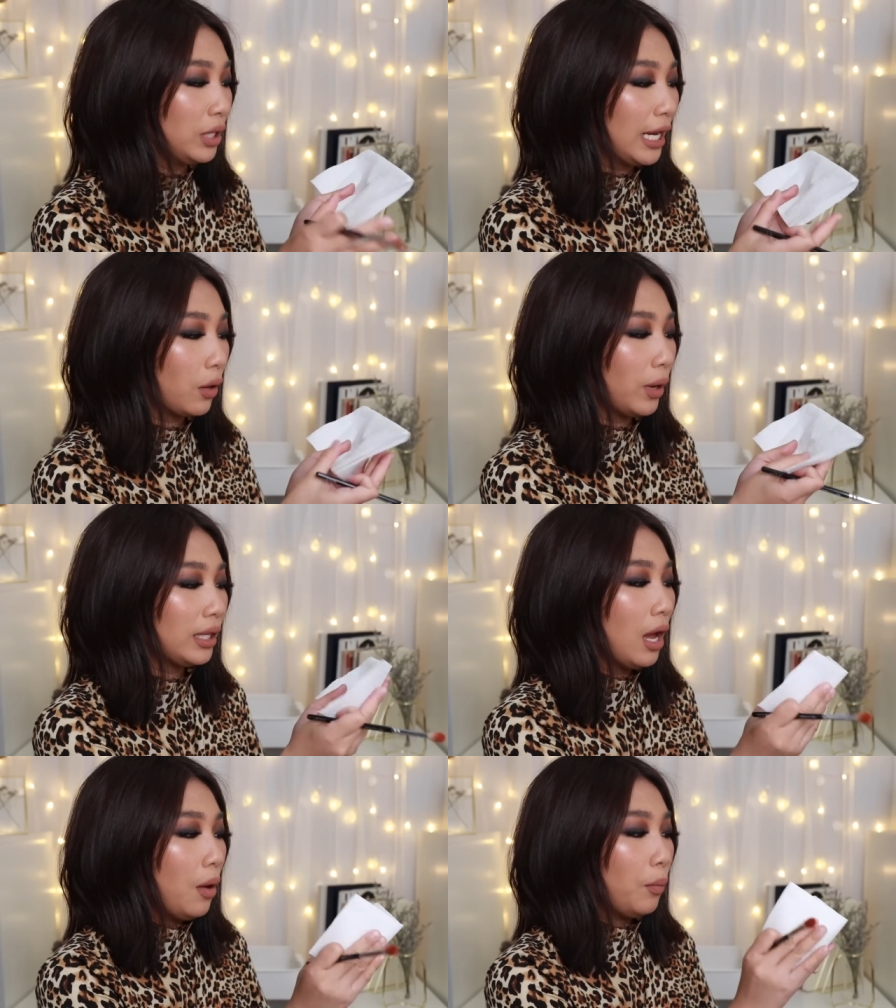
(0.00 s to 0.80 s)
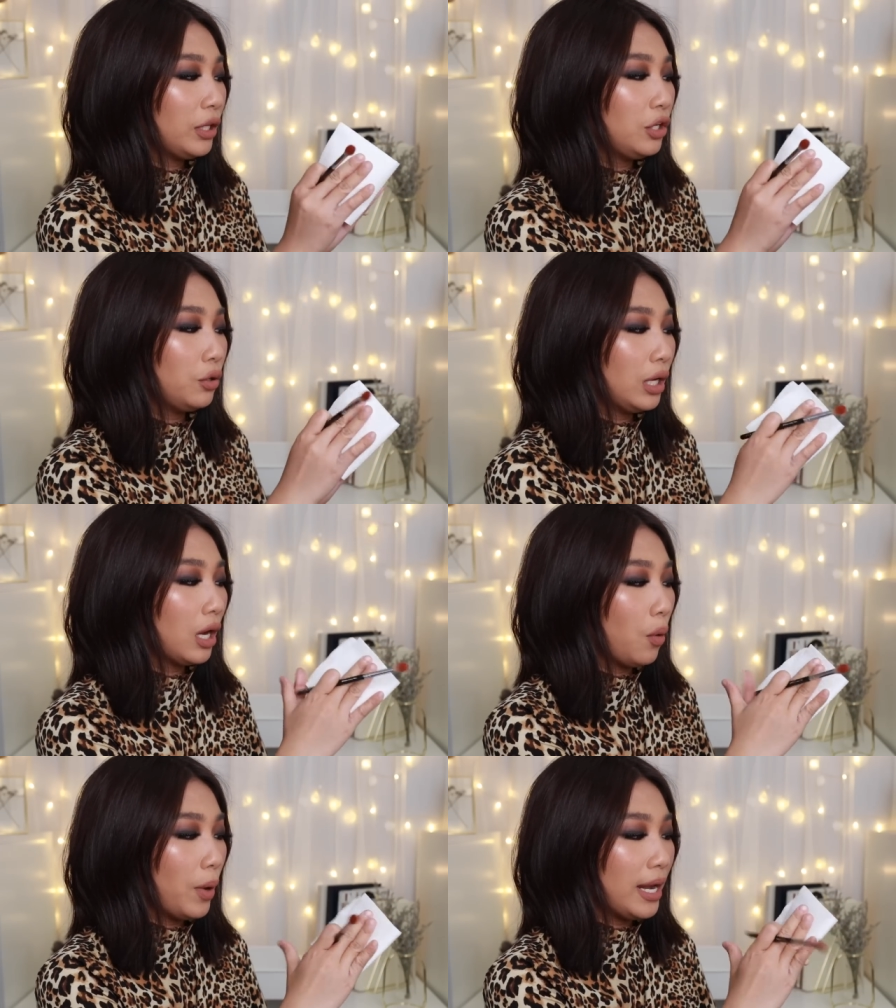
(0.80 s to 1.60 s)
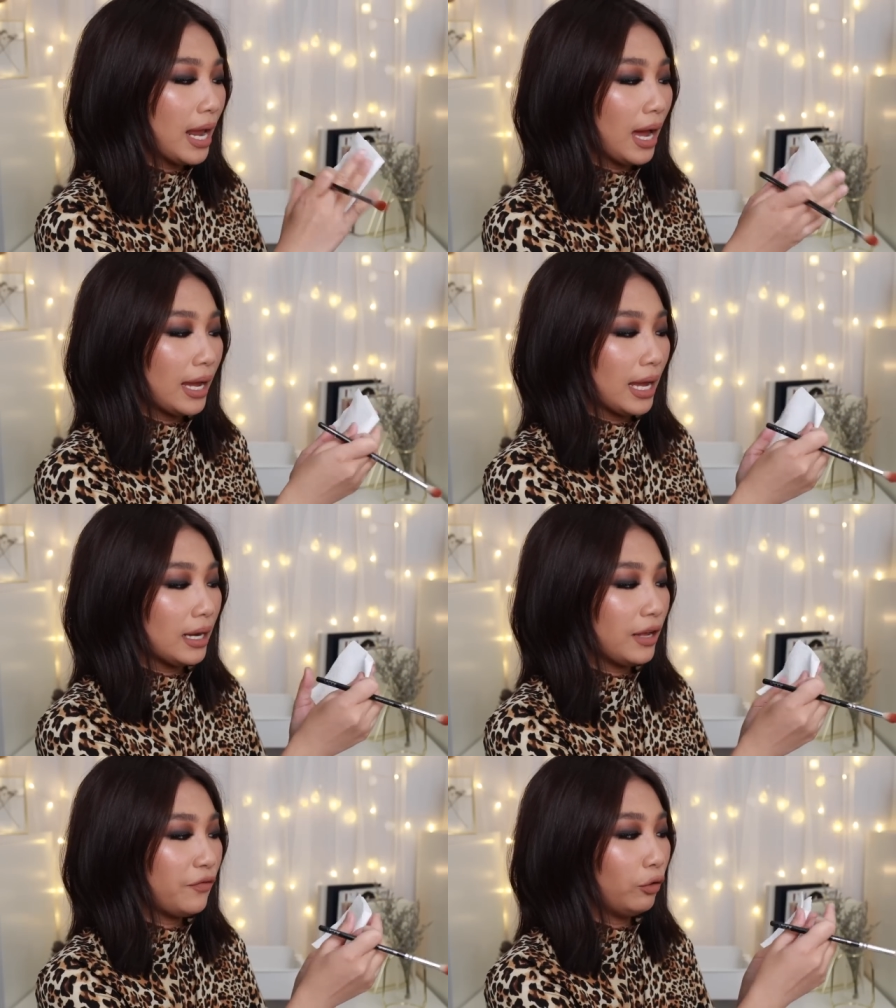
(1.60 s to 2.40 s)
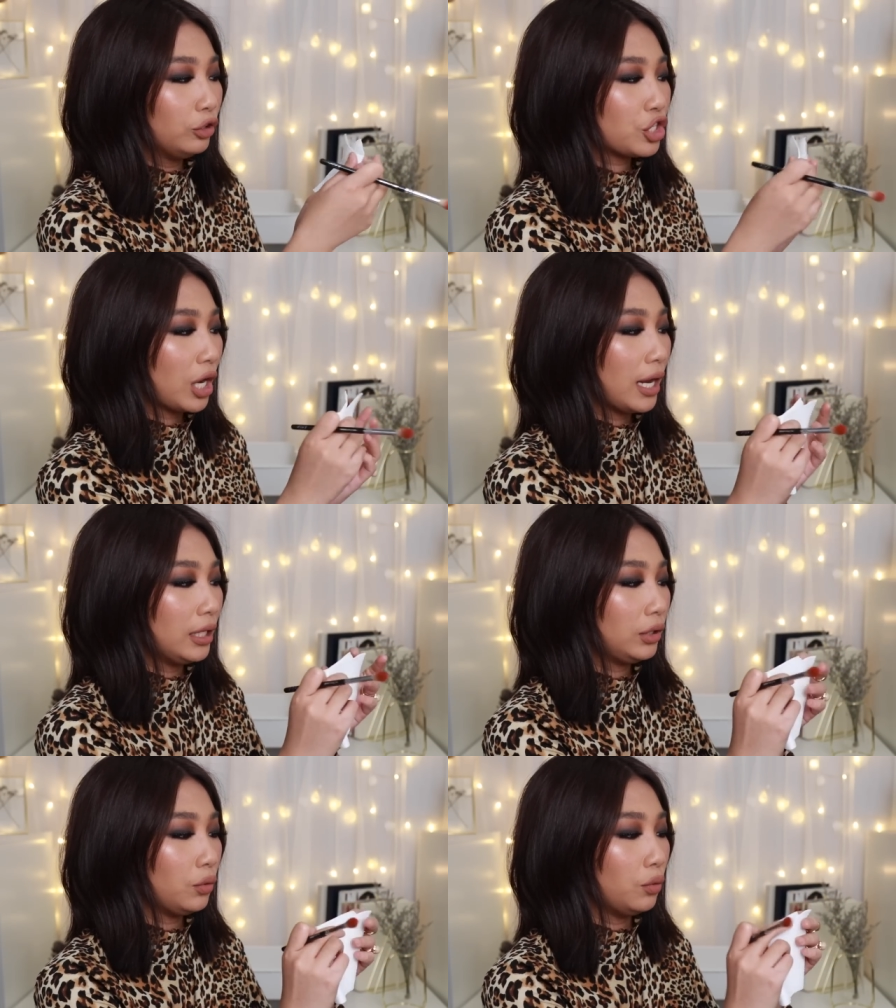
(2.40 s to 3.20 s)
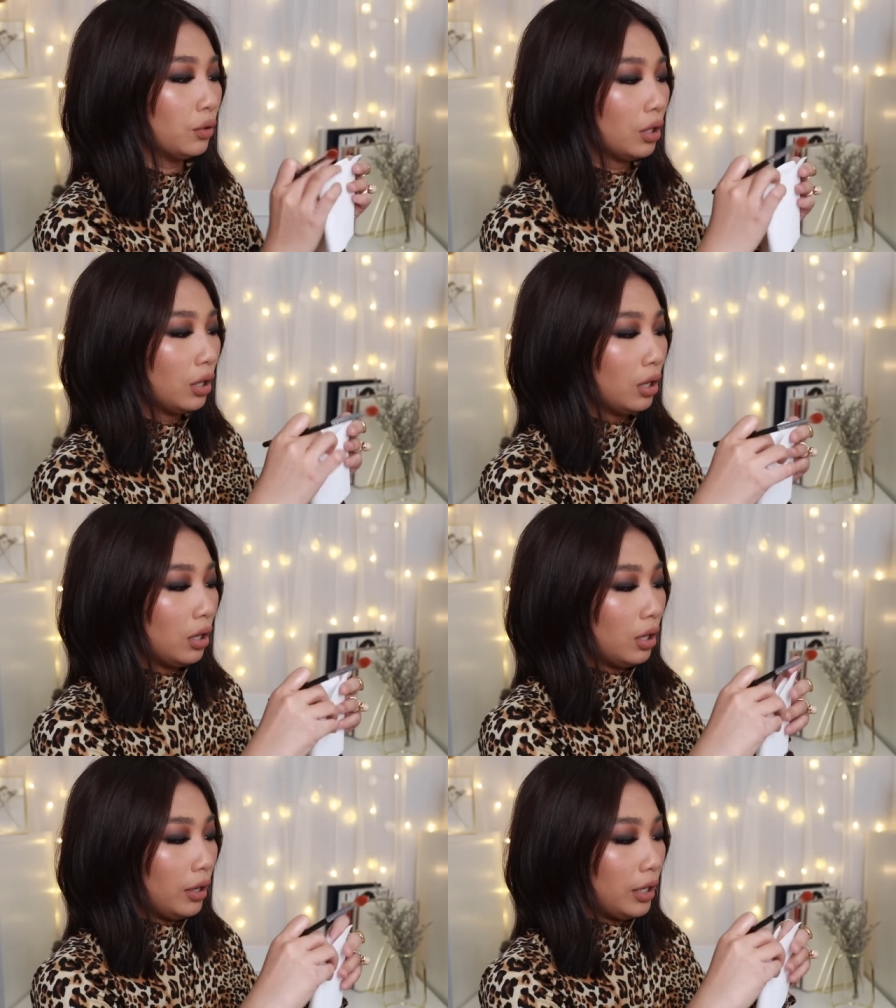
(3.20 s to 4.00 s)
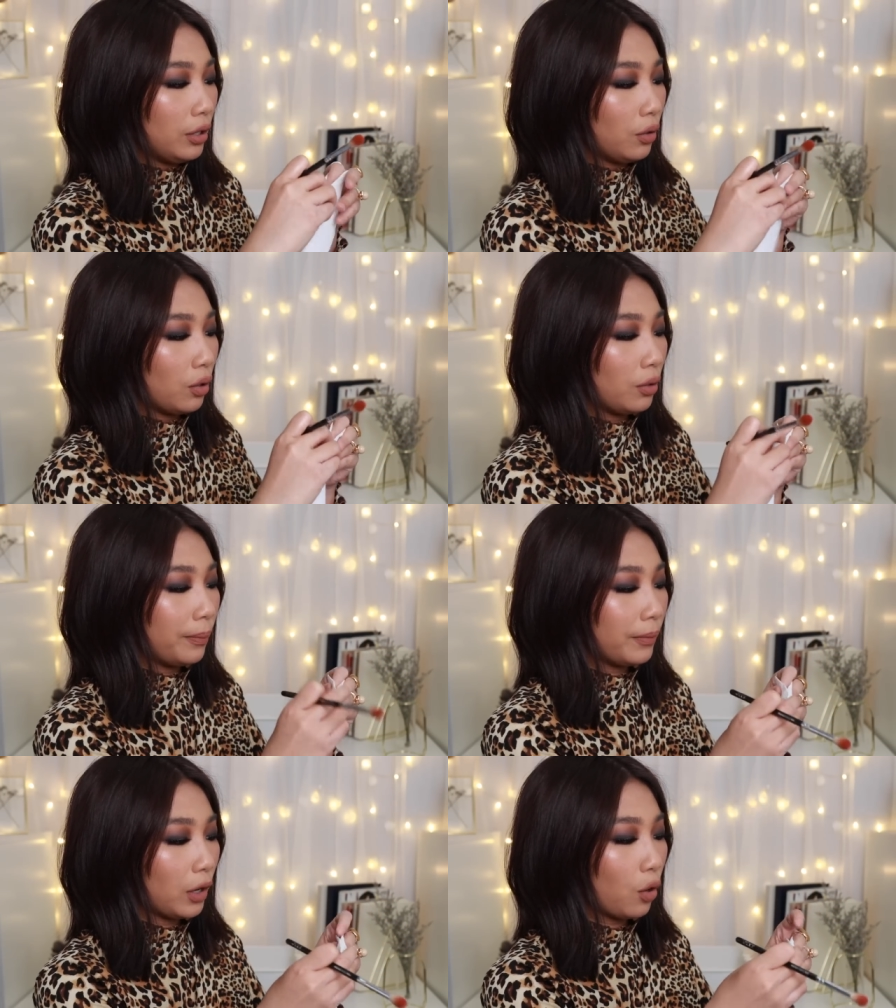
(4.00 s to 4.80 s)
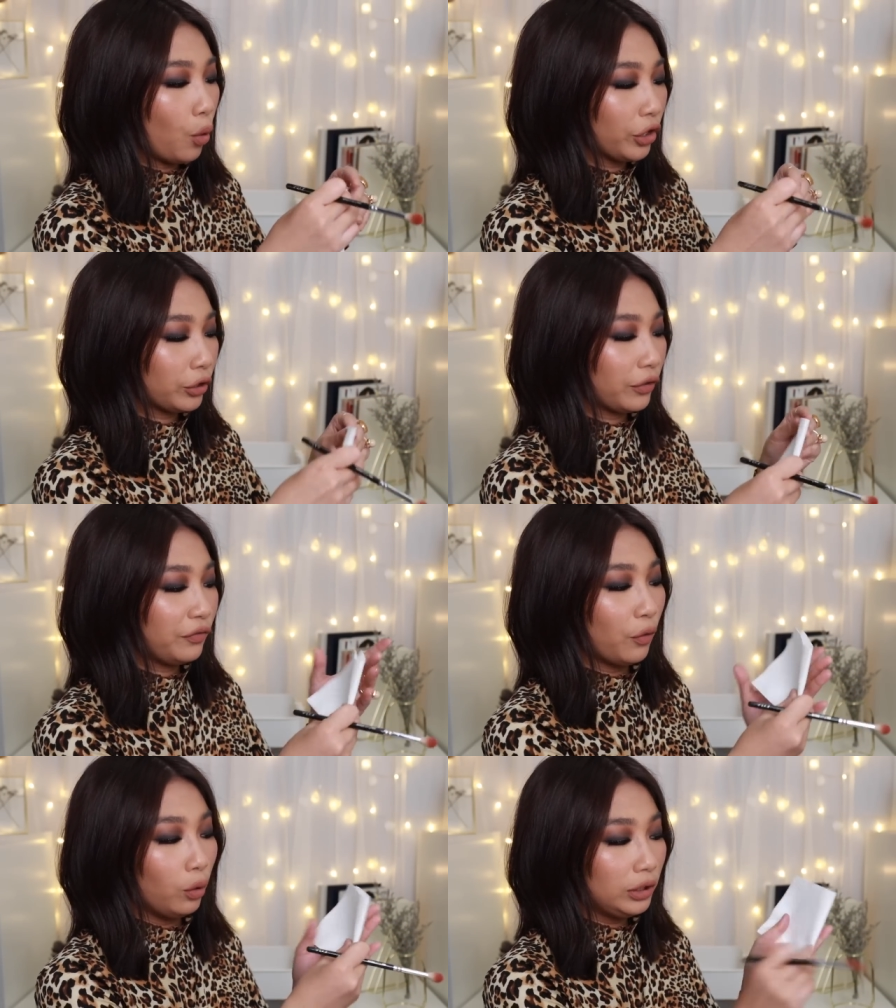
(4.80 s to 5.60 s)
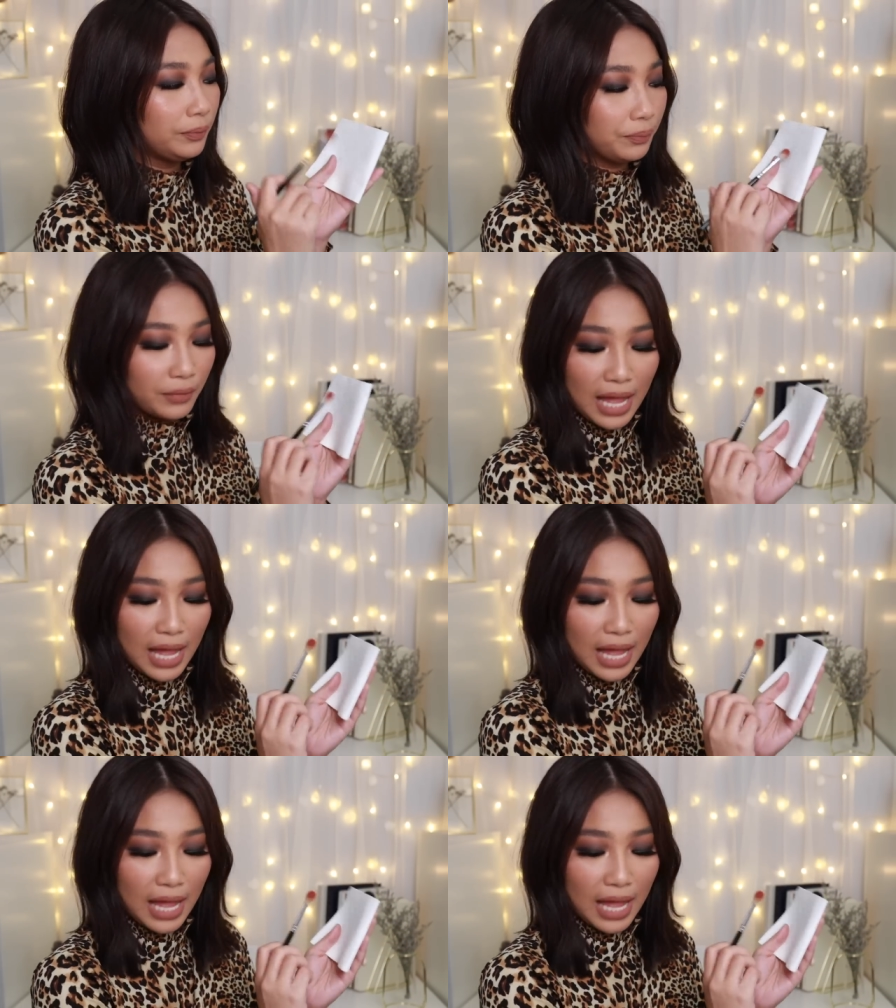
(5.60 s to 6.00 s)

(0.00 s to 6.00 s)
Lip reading: yung liquid. Pwede nyo rin gawin na, ayan, i-fold siya into, you know, a quarter fold.